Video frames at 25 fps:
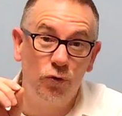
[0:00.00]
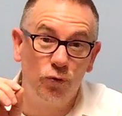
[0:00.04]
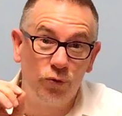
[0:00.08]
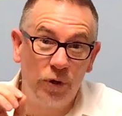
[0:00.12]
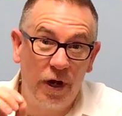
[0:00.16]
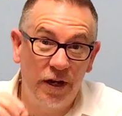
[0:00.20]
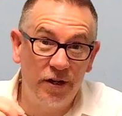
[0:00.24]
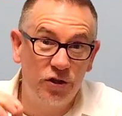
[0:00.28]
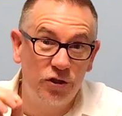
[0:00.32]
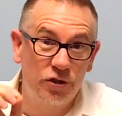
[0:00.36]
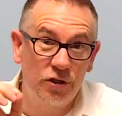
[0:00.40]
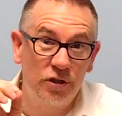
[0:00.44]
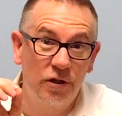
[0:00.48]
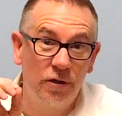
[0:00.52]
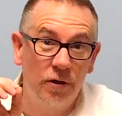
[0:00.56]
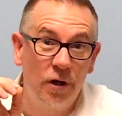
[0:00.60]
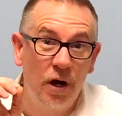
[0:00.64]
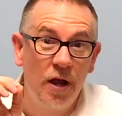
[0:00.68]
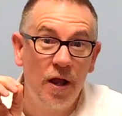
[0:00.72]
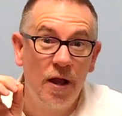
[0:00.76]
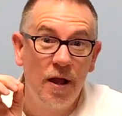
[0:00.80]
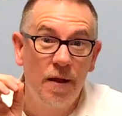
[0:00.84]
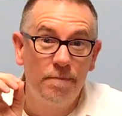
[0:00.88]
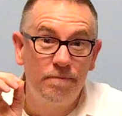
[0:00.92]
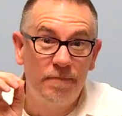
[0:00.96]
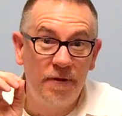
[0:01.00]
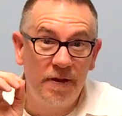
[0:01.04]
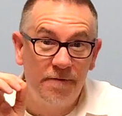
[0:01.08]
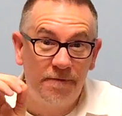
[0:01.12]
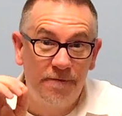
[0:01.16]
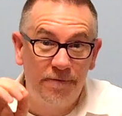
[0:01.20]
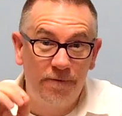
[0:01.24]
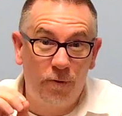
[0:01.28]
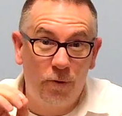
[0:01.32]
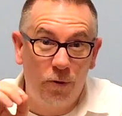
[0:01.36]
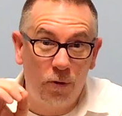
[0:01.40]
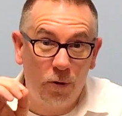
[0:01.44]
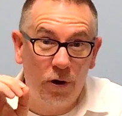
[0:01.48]
you register
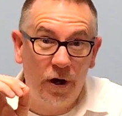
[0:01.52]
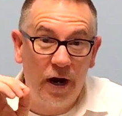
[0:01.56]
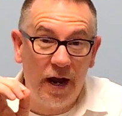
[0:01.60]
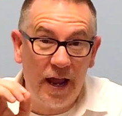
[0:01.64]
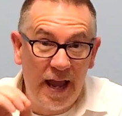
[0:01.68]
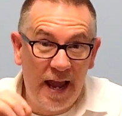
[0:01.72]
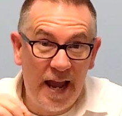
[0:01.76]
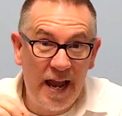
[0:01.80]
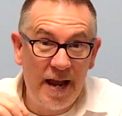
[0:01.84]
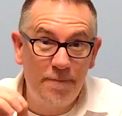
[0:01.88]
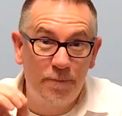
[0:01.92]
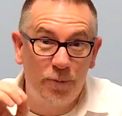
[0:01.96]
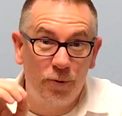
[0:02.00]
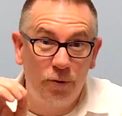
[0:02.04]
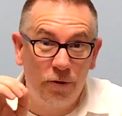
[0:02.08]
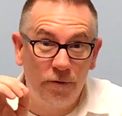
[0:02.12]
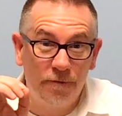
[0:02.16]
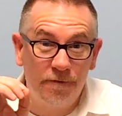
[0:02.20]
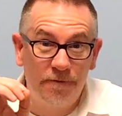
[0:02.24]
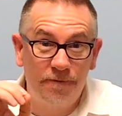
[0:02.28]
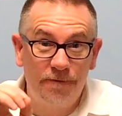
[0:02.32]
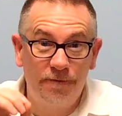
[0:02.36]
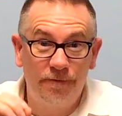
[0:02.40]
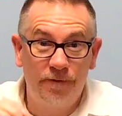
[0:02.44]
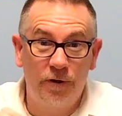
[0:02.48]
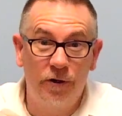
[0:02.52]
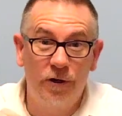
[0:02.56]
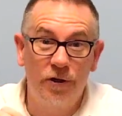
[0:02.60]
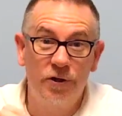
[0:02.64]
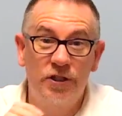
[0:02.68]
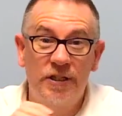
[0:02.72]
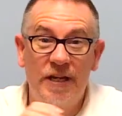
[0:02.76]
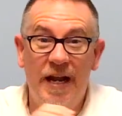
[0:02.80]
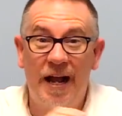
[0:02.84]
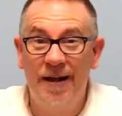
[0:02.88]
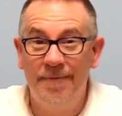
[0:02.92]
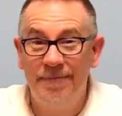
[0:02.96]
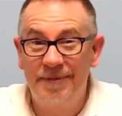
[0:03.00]
before April
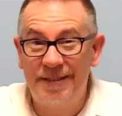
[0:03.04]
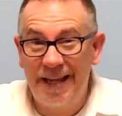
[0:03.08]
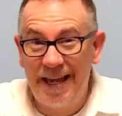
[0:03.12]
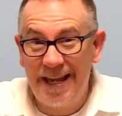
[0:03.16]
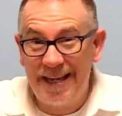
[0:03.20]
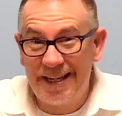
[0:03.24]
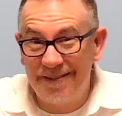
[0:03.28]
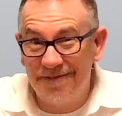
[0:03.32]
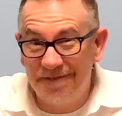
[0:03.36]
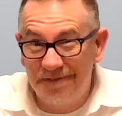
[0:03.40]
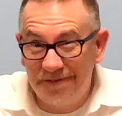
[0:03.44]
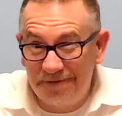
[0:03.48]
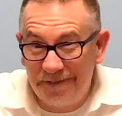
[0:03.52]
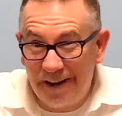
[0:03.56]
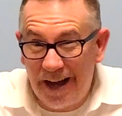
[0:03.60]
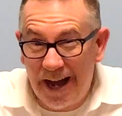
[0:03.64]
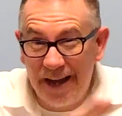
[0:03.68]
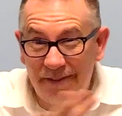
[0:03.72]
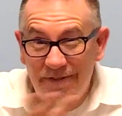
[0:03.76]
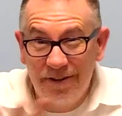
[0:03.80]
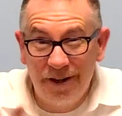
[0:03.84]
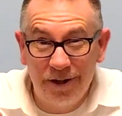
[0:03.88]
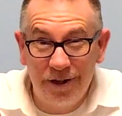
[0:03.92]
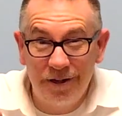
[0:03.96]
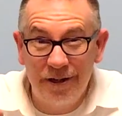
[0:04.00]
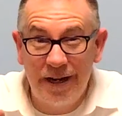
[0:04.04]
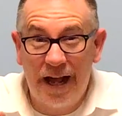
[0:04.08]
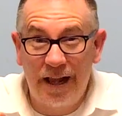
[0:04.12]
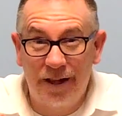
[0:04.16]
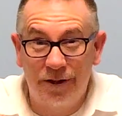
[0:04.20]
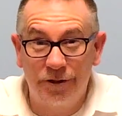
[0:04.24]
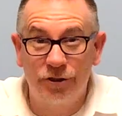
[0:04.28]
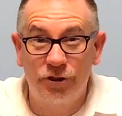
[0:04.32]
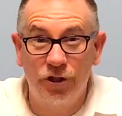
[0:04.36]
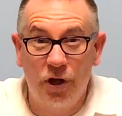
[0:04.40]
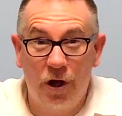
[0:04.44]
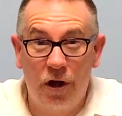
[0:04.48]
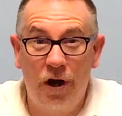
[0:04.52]
1st, I'm taking
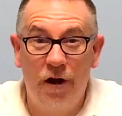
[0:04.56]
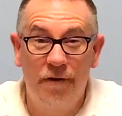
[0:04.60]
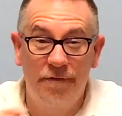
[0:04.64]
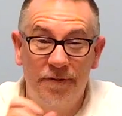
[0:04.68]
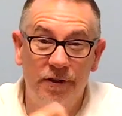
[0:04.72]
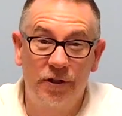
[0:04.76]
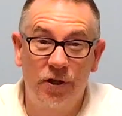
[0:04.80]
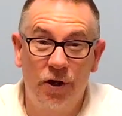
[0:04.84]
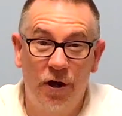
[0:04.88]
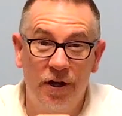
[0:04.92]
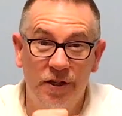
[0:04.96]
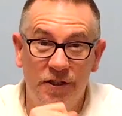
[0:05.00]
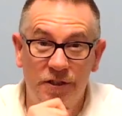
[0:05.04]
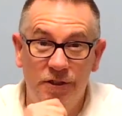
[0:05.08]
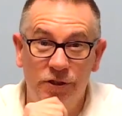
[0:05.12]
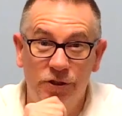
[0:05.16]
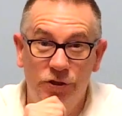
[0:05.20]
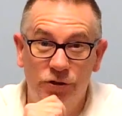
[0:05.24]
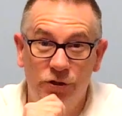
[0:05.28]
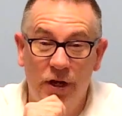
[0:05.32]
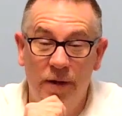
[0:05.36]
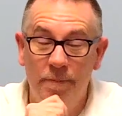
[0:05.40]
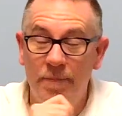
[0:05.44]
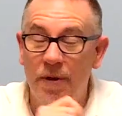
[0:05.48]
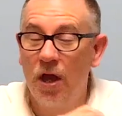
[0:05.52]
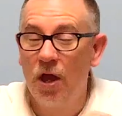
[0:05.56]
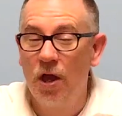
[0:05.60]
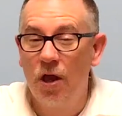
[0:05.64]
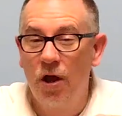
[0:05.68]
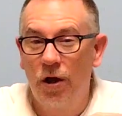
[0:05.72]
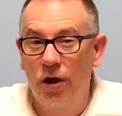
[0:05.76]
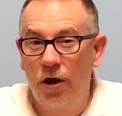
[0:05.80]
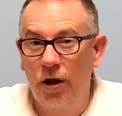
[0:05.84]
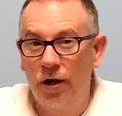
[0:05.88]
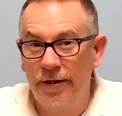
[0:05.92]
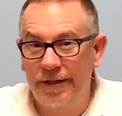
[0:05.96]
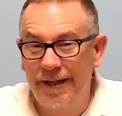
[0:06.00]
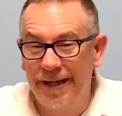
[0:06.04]
$500 off the cost of the trip.
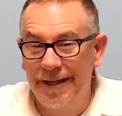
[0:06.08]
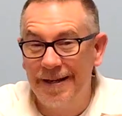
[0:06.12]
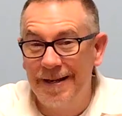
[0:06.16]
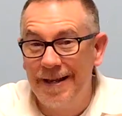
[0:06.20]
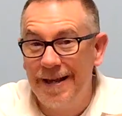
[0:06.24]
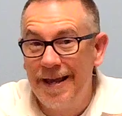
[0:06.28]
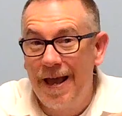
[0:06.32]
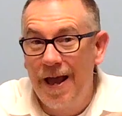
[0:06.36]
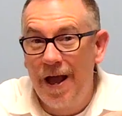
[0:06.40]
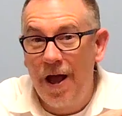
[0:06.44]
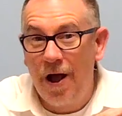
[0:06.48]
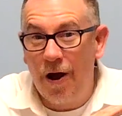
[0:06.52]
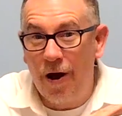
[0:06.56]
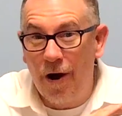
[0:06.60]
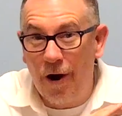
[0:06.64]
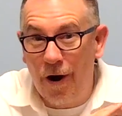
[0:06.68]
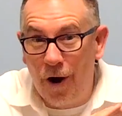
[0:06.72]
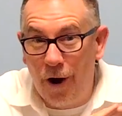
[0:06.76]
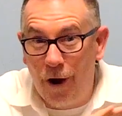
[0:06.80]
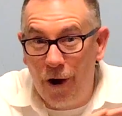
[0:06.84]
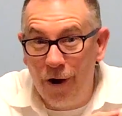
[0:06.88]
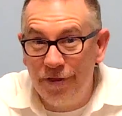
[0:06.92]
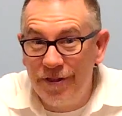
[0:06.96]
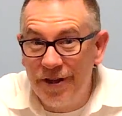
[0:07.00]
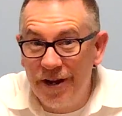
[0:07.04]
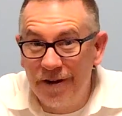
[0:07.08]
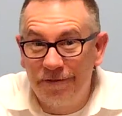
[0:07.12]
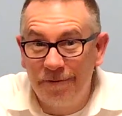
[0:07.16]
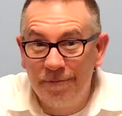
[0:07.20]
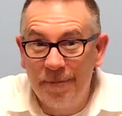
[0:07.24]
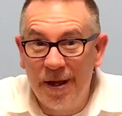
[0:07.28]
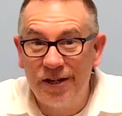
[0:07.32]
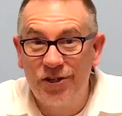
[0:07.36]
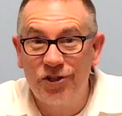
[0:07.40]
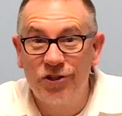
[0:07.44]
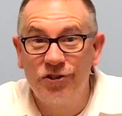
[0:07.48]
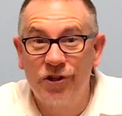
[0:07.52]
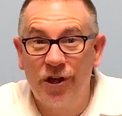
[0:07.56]
Okay. All the
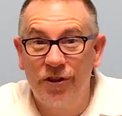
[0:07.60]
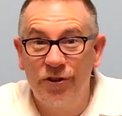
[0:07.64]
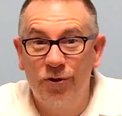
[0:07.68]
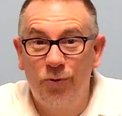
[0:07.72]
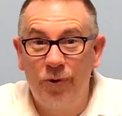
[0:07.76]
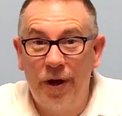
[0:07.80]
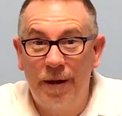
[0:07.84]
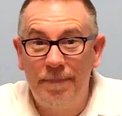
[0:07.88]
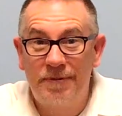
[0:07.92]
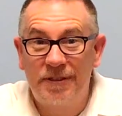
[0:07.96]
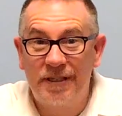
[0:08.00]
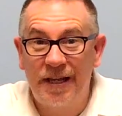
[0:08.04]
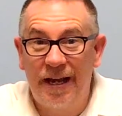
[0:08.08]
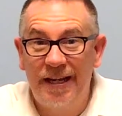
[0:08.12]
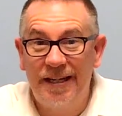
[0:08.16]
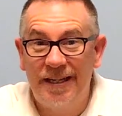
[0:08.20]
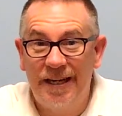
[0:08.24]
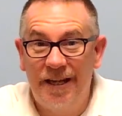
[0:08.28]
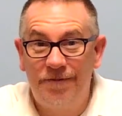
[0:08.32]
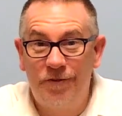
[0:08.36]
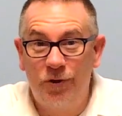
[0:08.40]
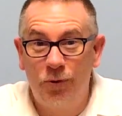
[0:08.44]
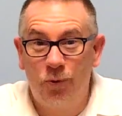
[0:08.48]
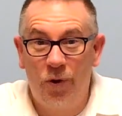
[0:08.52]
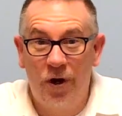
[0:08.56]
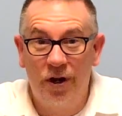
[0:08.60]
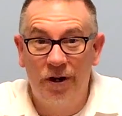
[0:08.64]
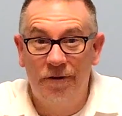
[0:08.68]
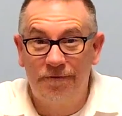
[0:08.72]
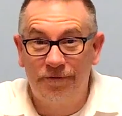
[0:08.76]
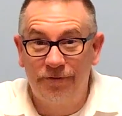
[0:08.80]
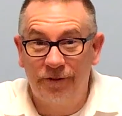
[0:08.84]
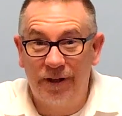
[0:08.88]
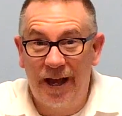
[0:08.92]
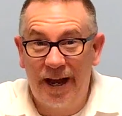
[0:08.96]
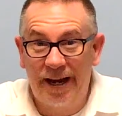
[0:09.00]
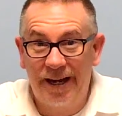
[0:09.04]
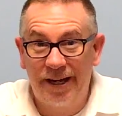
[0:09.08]
information's on the website. If you want a
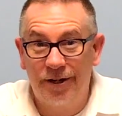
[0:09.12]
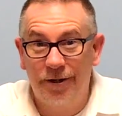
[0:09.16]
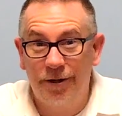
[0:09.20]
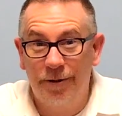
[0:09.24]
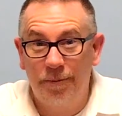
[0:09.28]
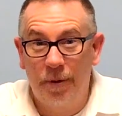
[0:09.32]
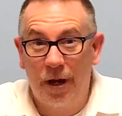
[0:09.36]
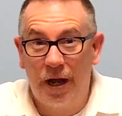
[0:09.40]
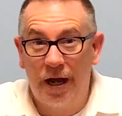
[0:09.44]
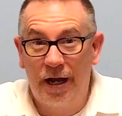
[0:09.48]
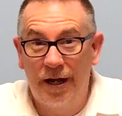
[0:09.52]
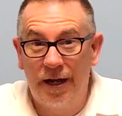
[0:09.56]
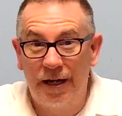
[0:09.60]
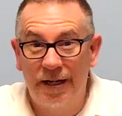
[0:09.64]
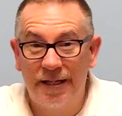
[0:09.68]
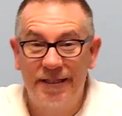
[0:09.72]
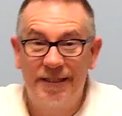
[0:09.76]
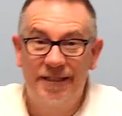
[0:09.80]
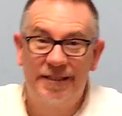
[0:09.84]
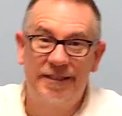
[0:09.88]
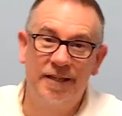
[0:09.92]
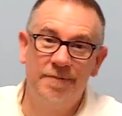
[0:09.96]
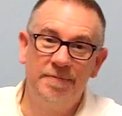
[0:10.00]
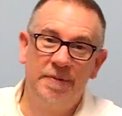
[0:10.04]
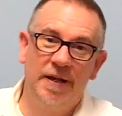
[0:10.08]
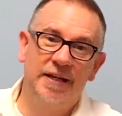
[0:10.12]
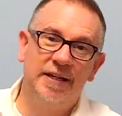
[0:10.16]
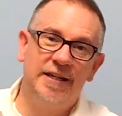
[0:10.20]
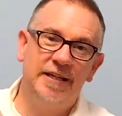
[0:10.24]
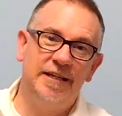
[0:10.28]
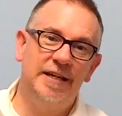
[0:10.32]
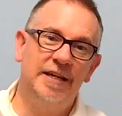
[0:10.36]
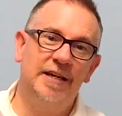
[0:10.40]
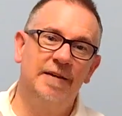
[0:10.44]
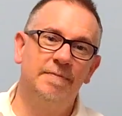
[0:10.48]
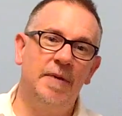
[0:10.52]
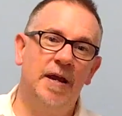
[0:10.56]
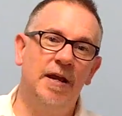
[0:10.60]
flyer, send me an
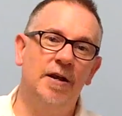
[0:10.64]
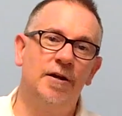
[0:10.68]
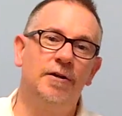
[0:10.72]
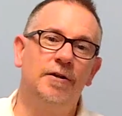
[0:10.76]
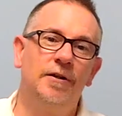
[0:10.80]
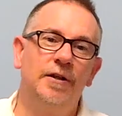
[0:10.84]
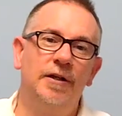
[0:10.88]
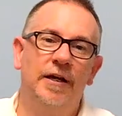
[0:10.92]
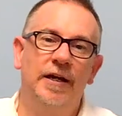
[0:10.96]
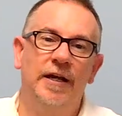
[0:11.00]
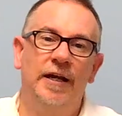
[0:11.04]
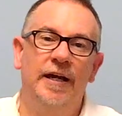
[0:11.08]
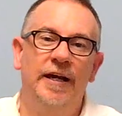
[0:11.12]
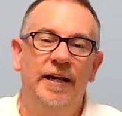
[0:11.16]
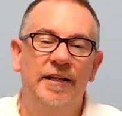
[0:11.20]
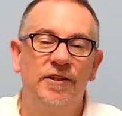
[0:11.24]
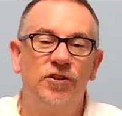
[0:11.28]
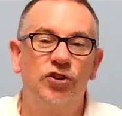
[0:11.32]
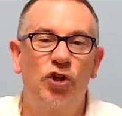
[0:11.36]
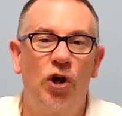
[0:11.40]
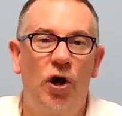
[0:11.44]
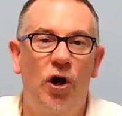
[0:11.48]
email at